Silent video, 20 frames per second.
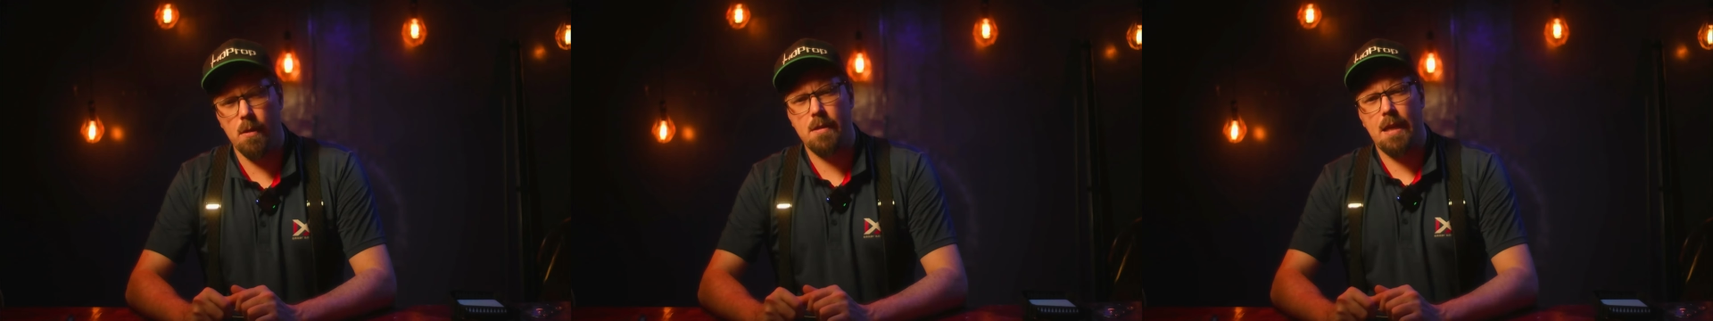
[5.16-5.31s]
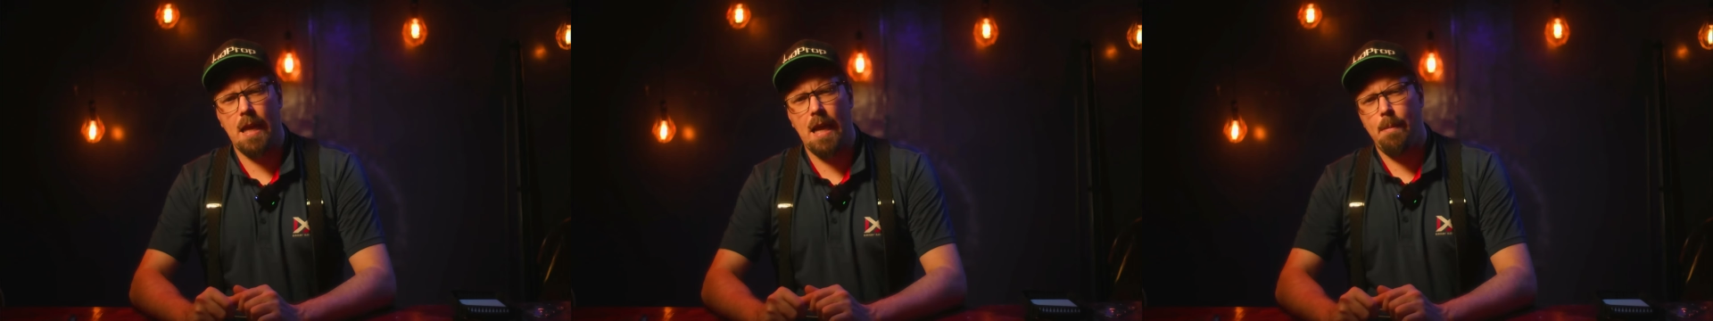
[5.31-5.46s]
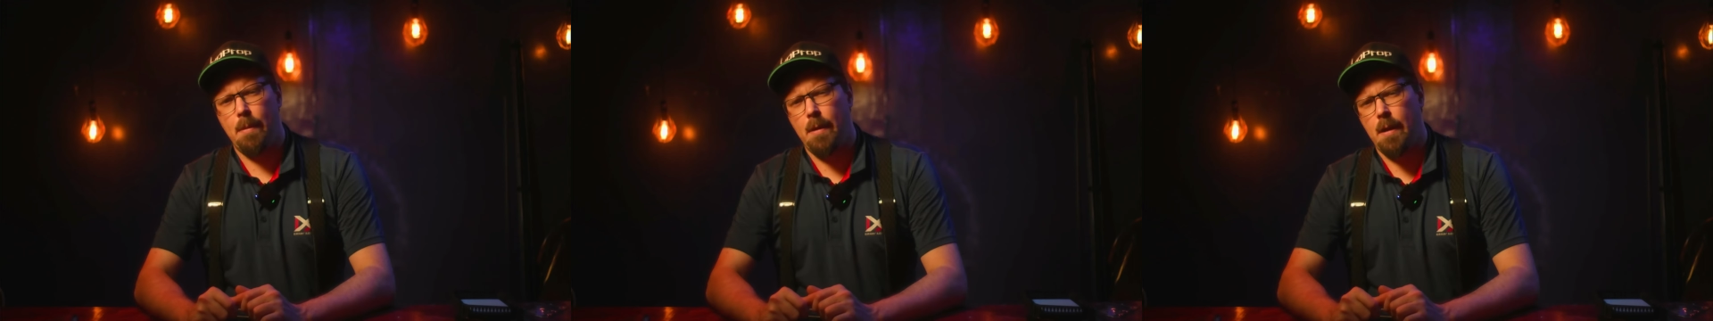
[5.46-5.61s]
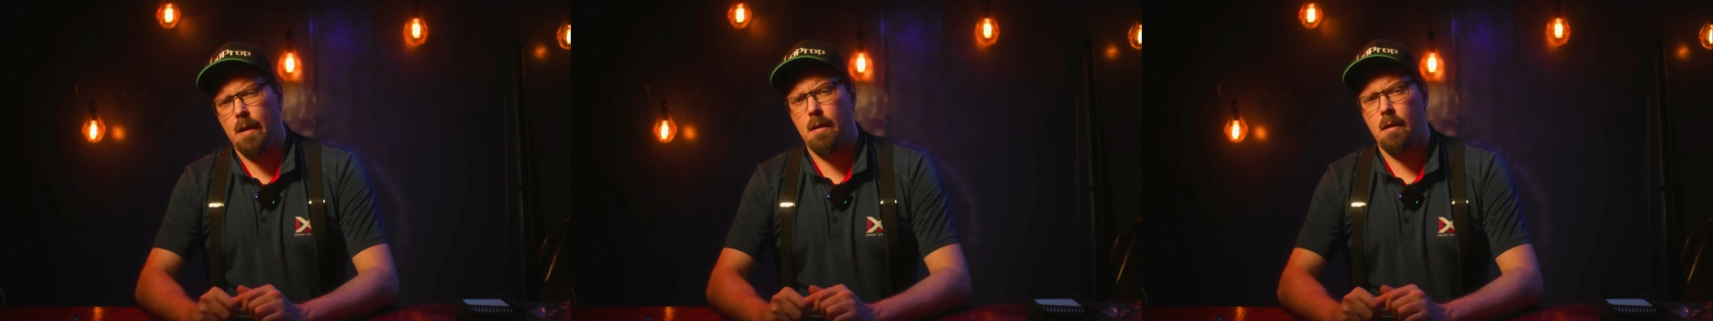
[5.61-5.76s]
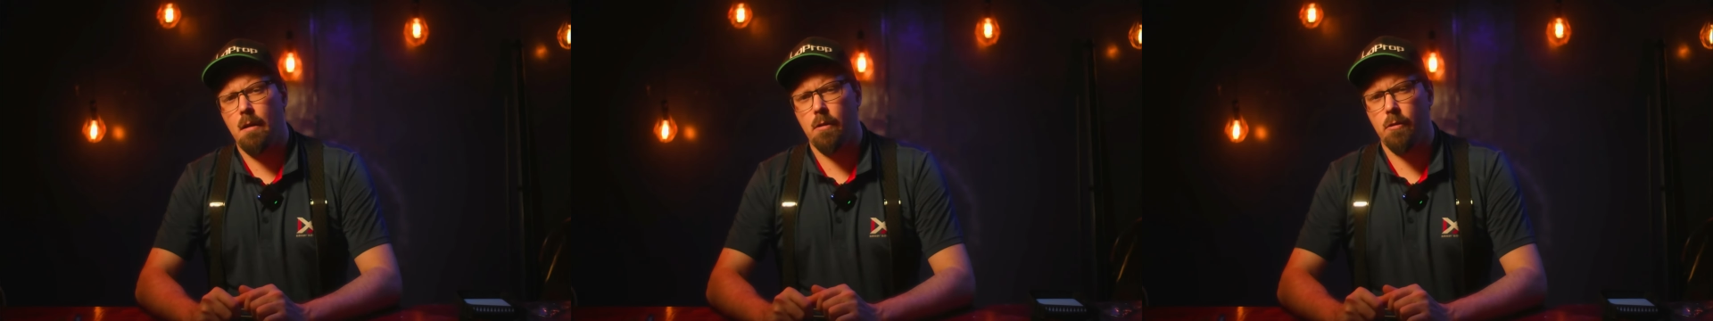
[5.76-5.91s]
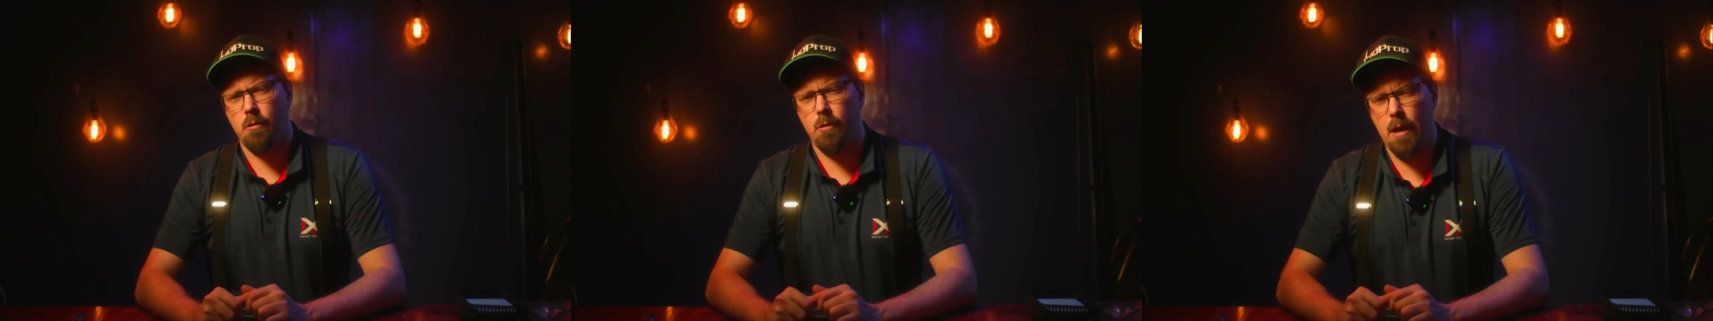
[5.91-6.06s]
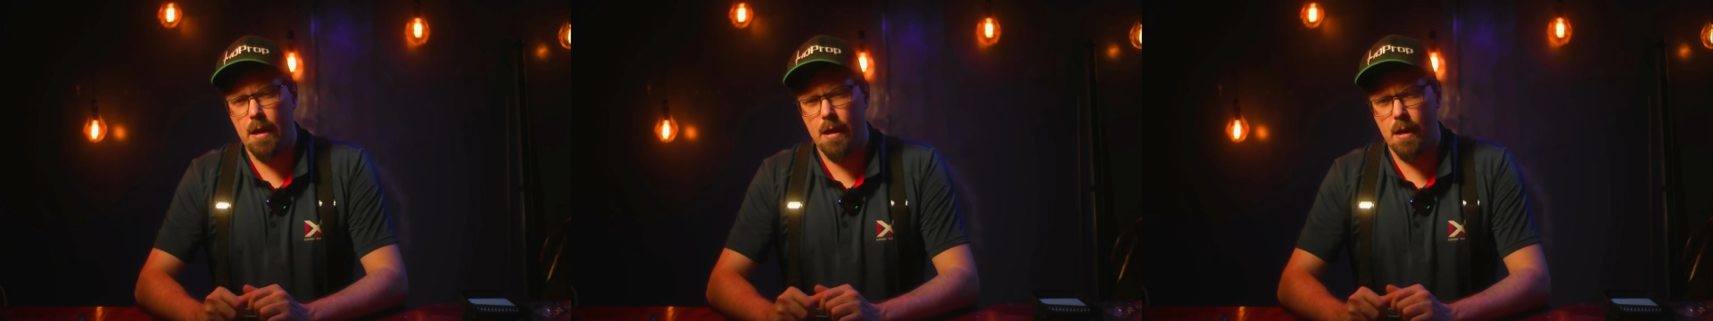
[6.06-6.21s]
happening in our
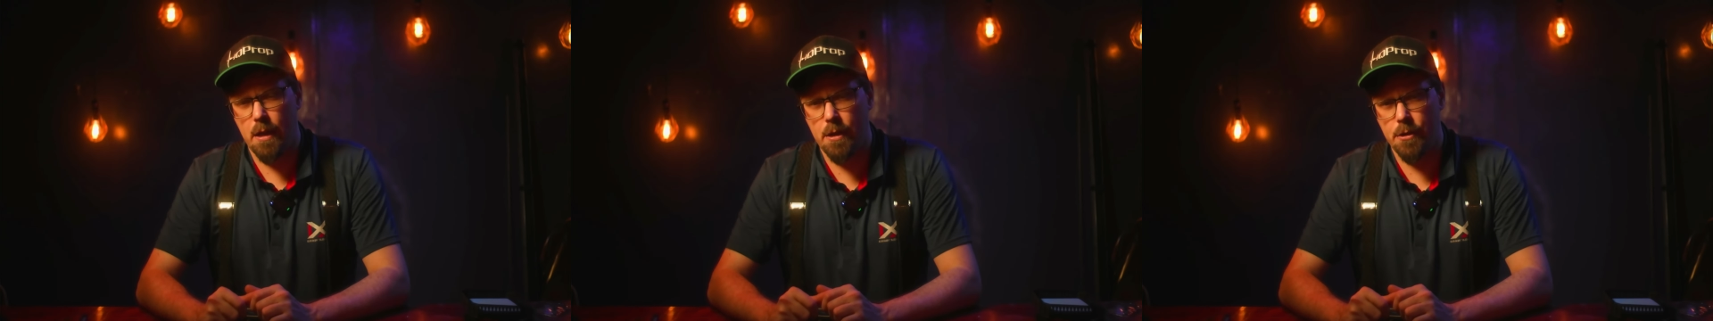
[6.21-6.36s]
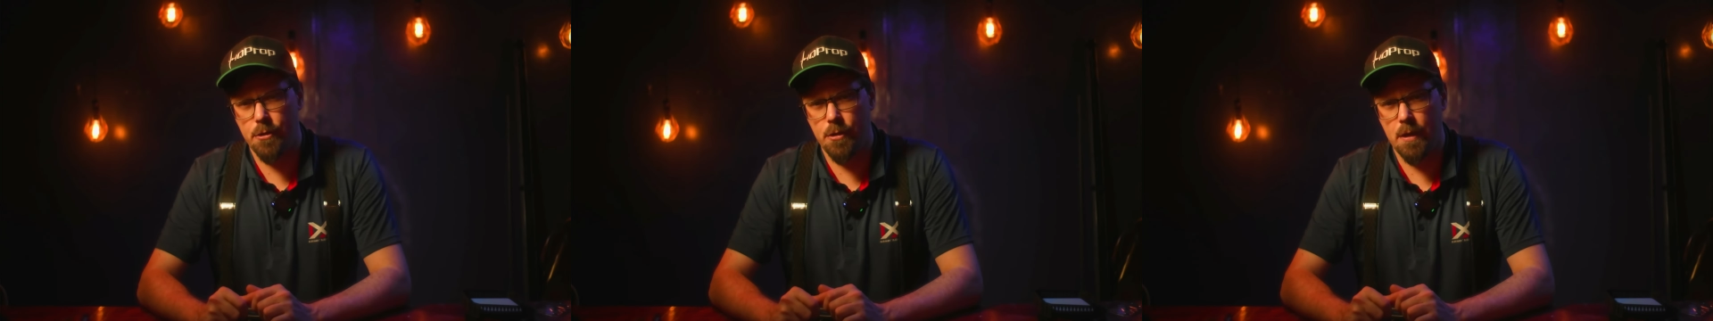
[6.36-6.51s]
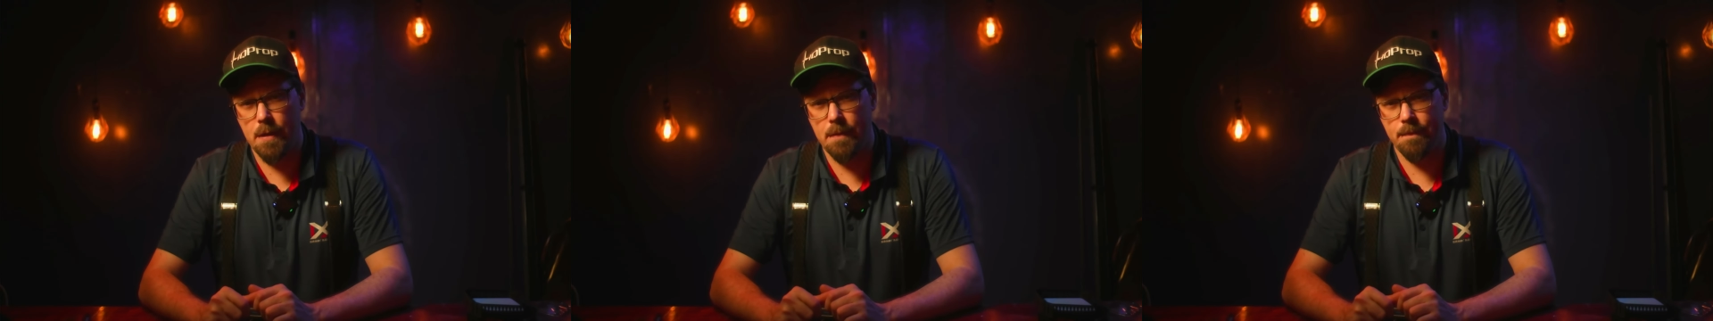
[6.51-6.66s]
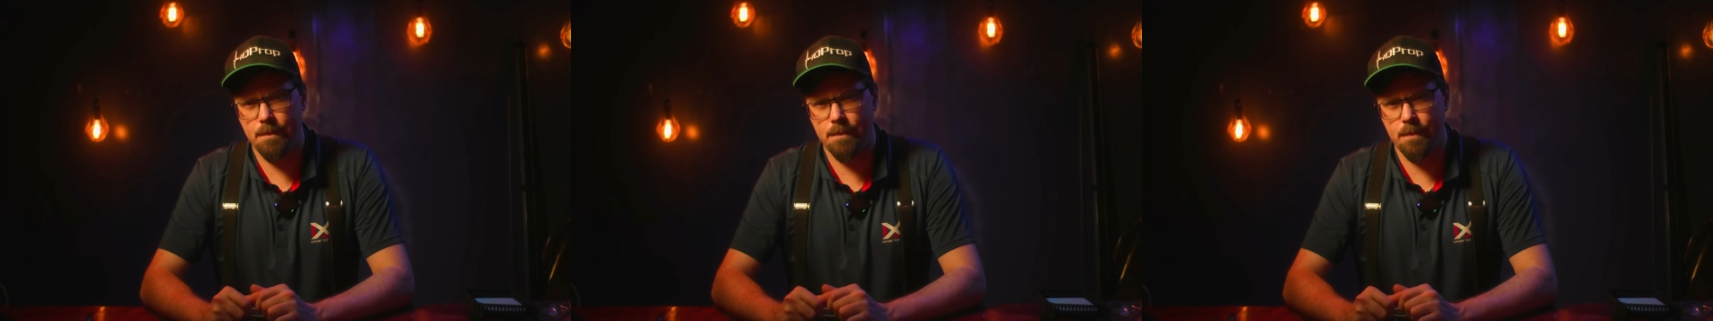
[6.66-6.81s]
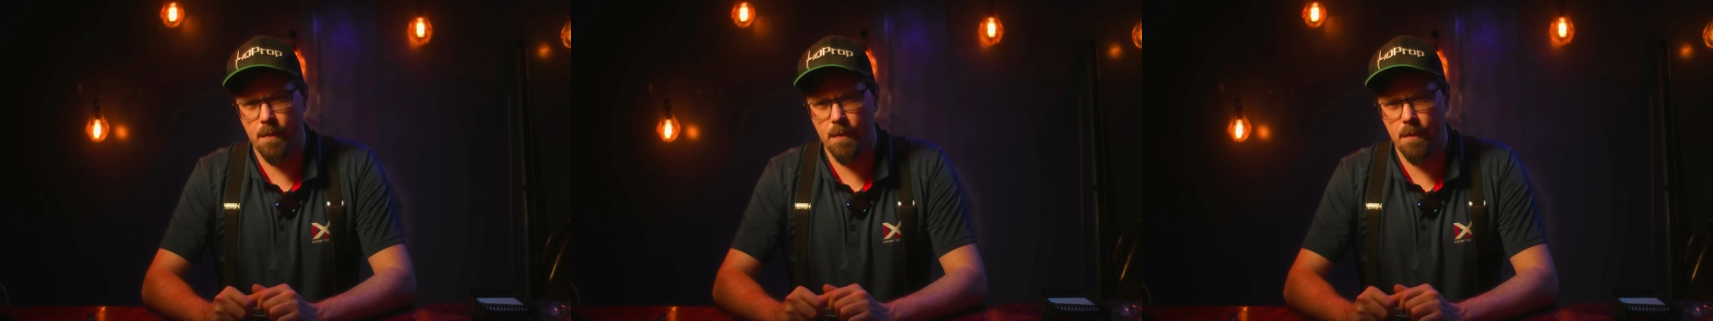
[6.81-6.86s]
great country.